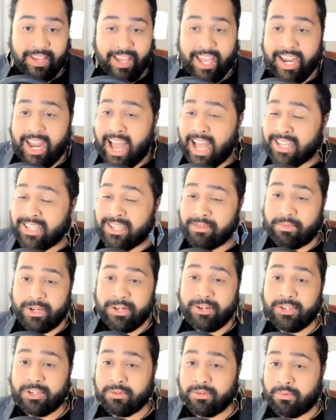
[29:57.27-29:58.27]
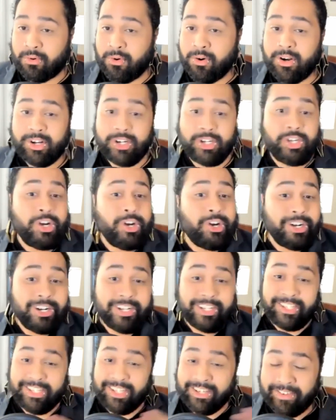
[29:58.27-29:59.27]
And as a peer supporter, you're in
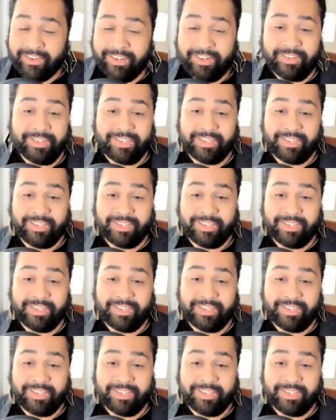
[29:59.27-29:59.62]
a difficult